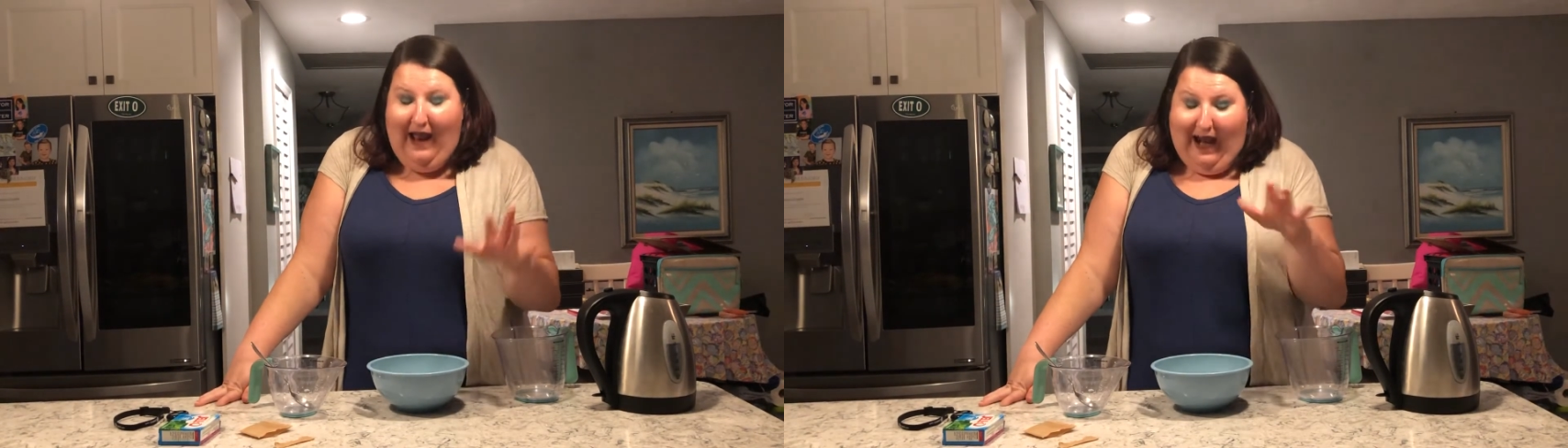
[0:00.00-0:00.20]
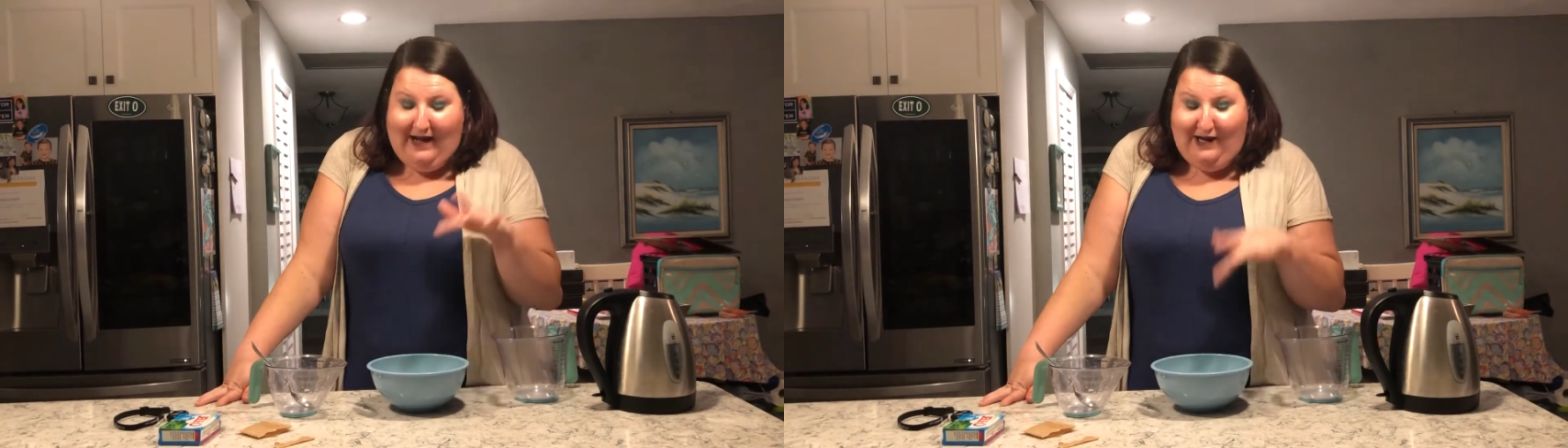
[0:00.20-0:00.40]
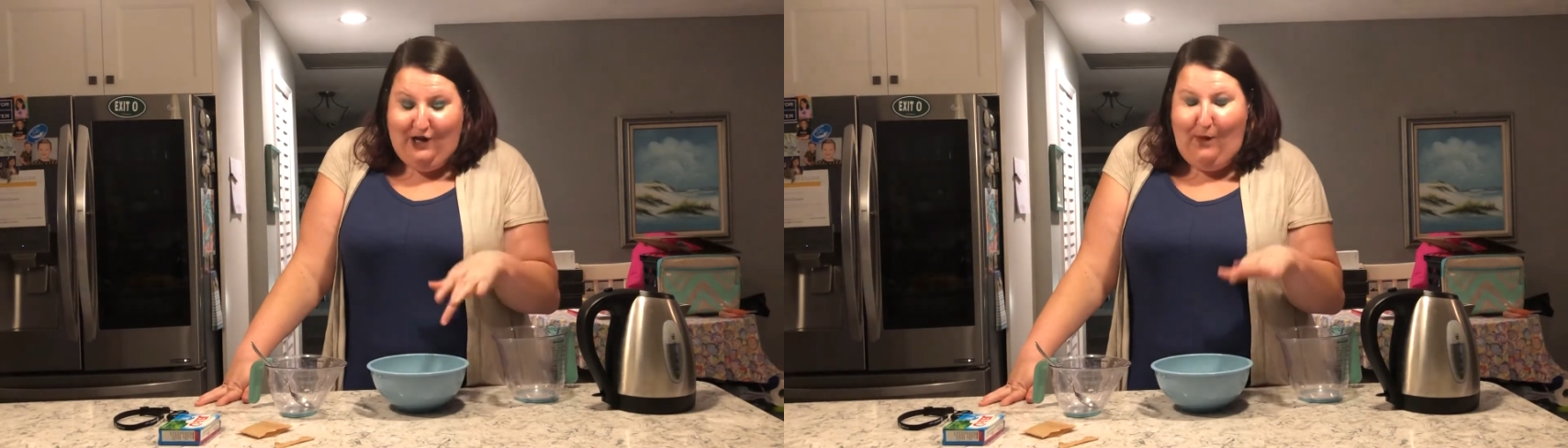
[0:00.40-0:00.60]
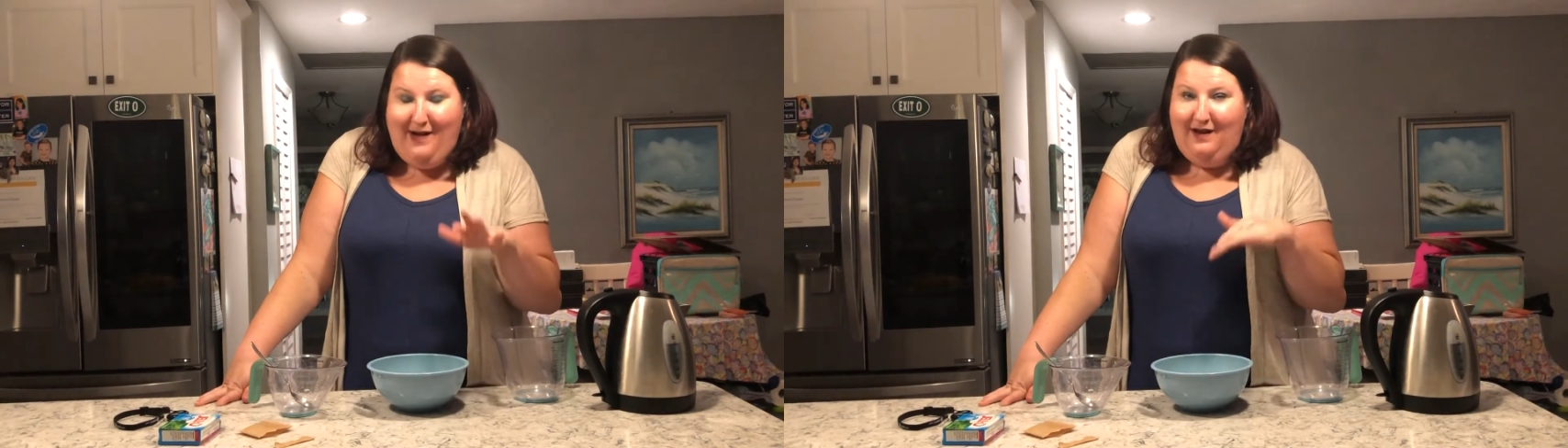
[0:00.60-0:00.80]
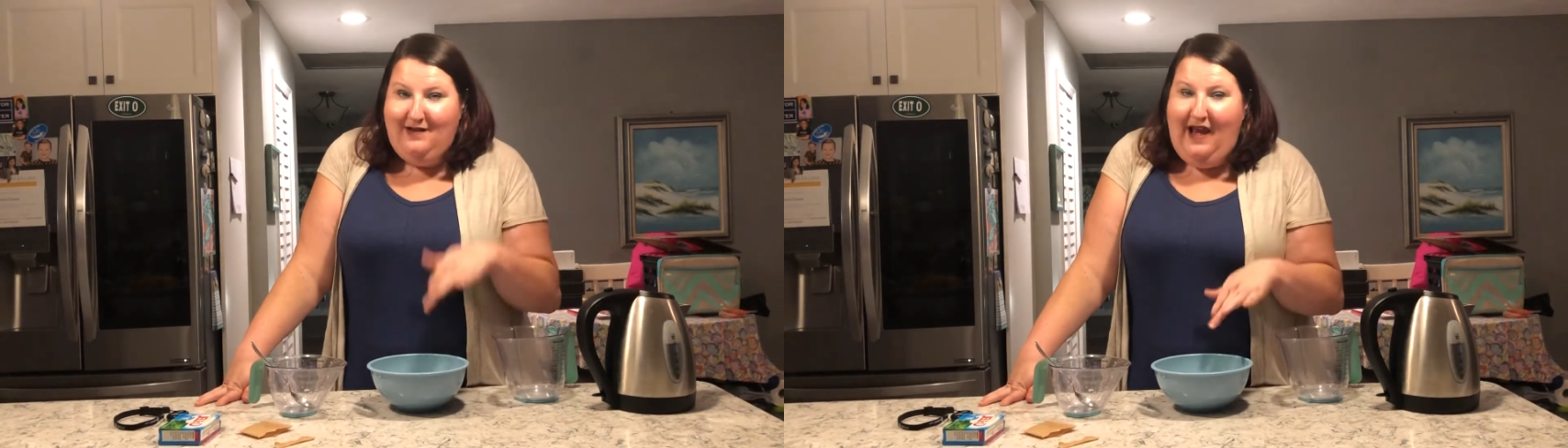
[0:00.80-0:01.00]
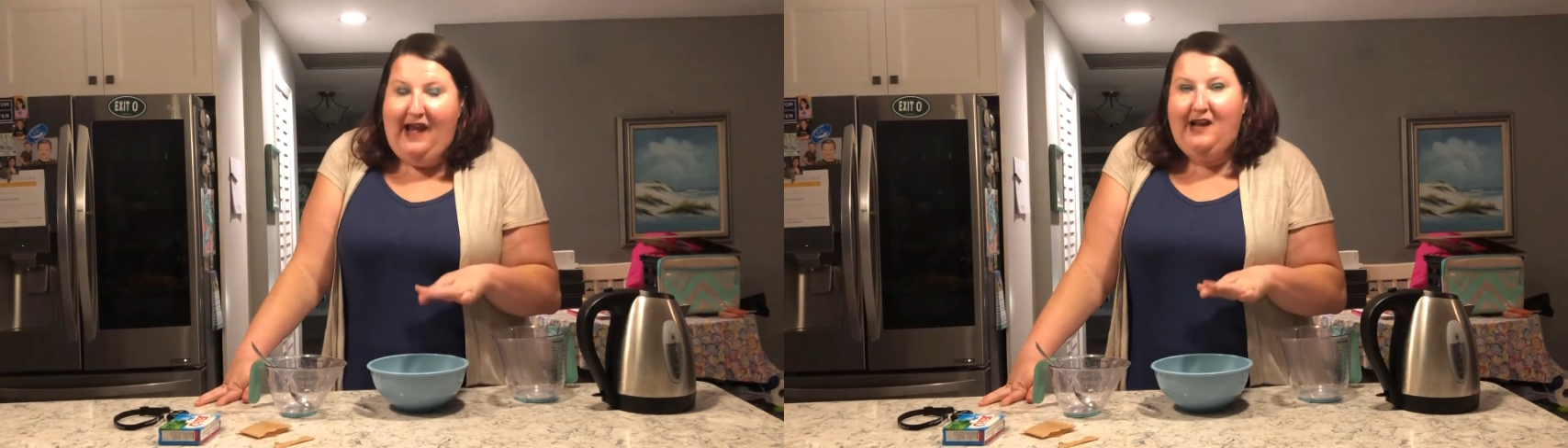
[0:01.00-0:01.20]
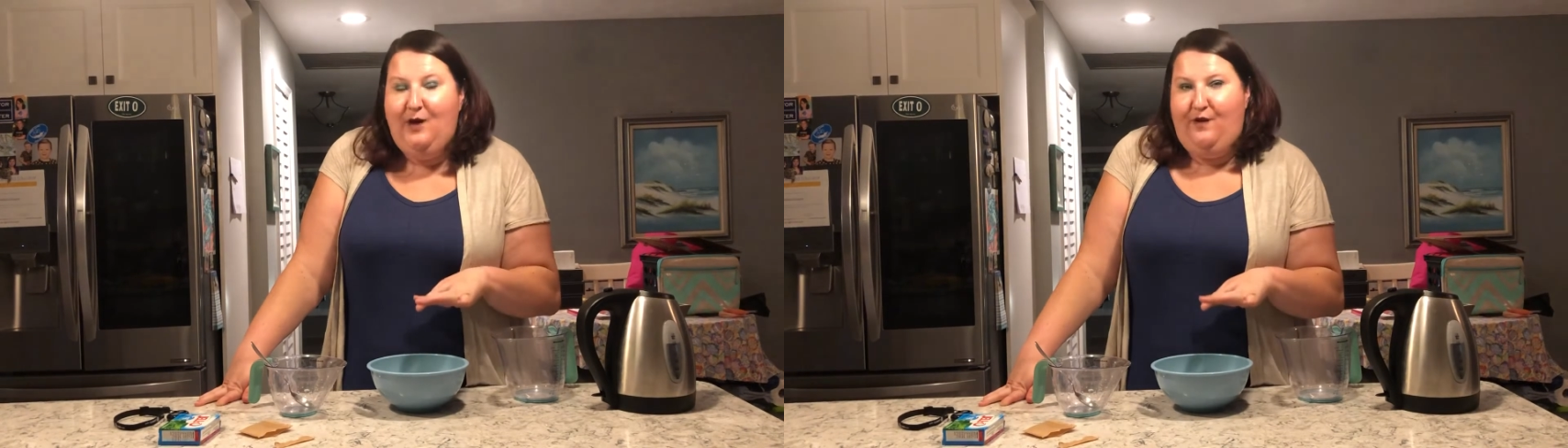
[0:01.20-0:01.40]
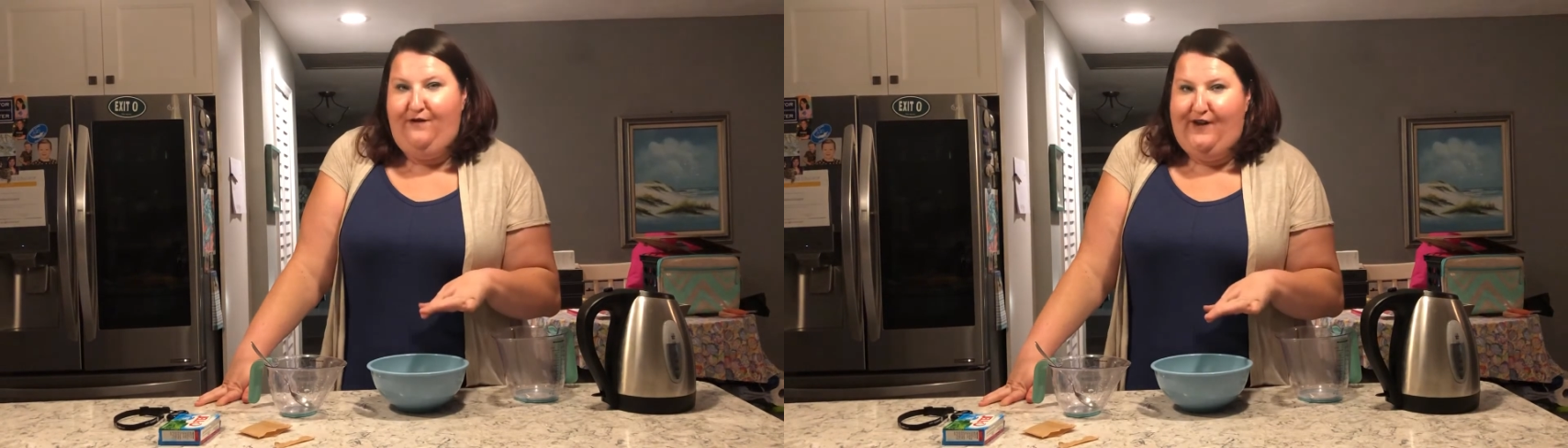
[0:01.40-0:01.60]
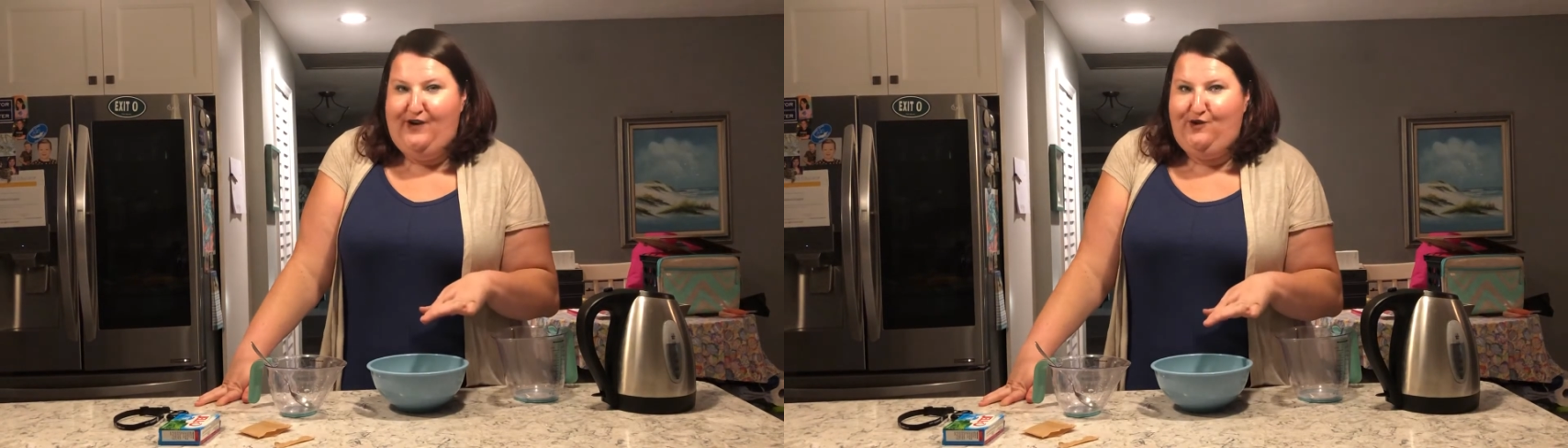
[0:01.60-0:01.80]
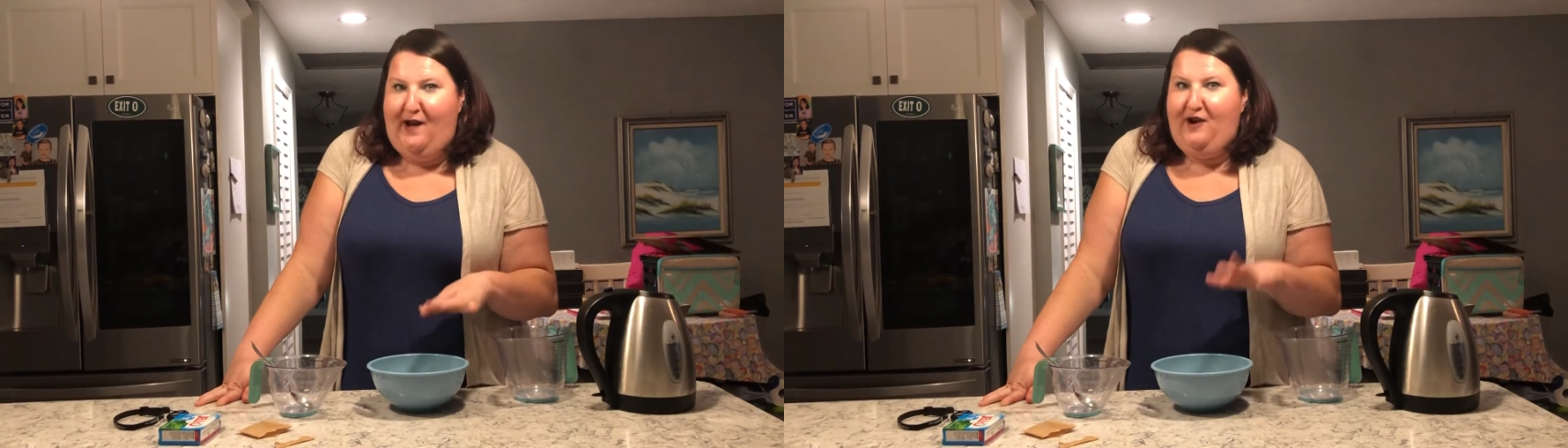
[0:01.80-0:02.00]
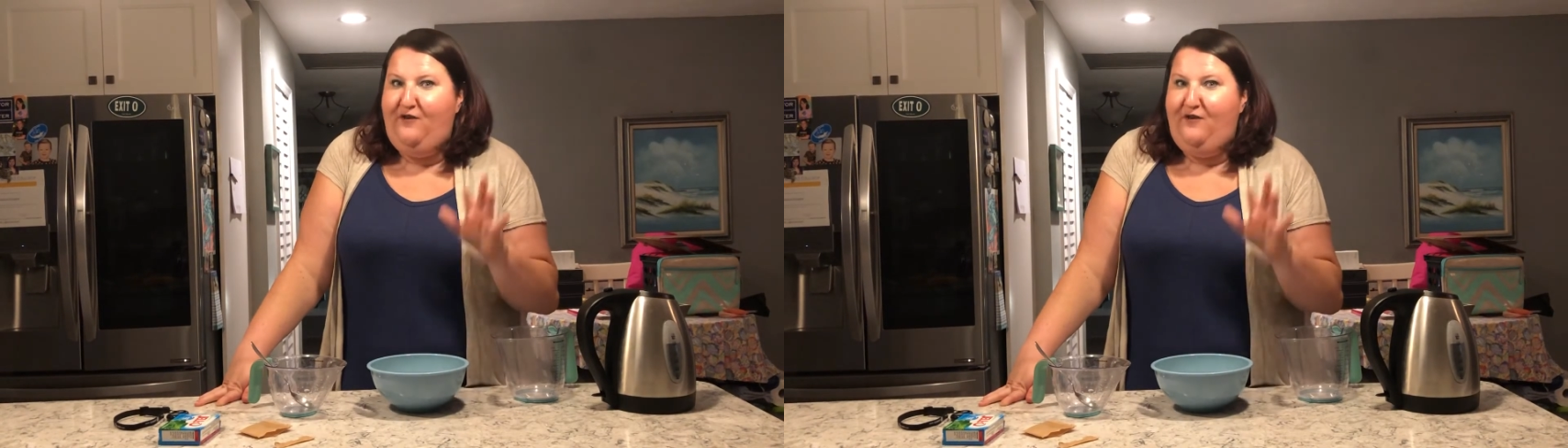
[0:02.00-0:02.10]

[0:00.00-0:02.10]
And it's going to stay in the refrigerator